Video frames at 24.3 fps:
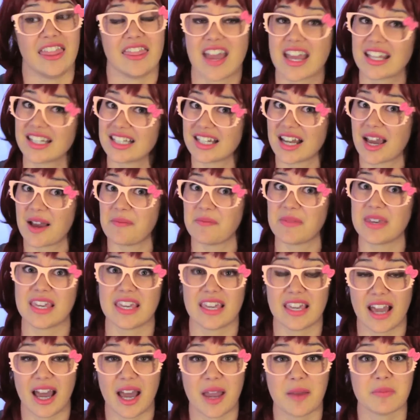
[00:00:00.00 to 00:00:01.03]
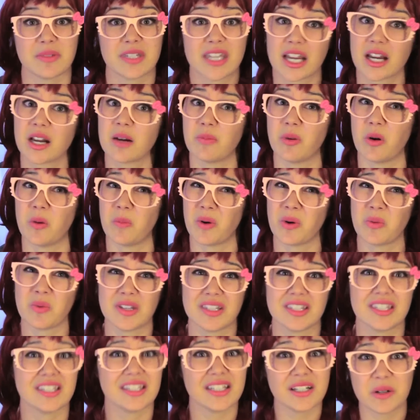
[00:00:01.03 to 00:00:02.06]
that's not me, I'm terrible, but we
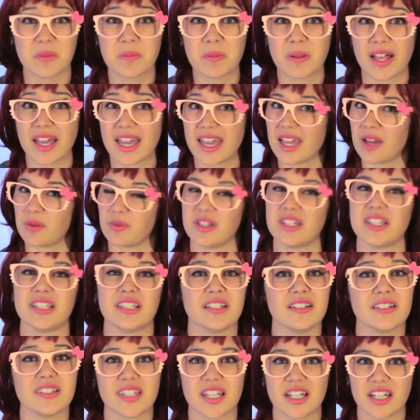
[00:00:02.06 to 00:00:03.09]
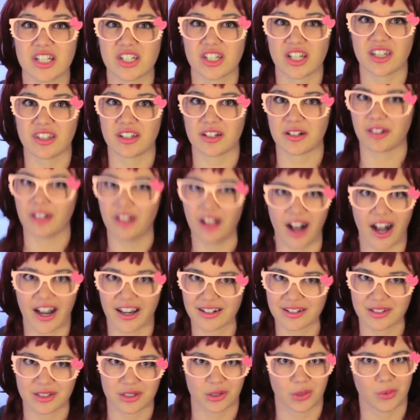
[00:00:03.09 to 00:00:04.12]
still play and we still send each other
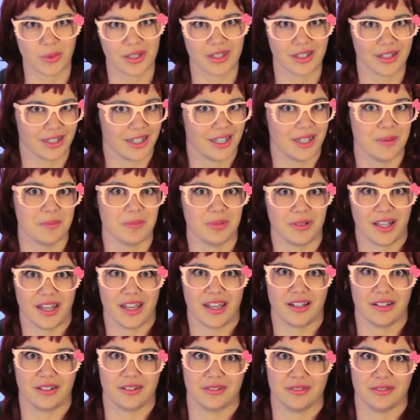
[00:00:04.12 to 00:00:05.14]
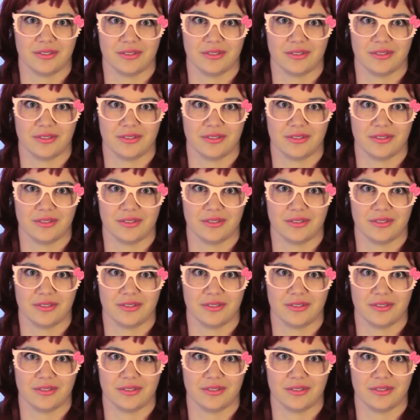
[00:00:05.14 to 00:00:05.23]
clocks so we can keep playing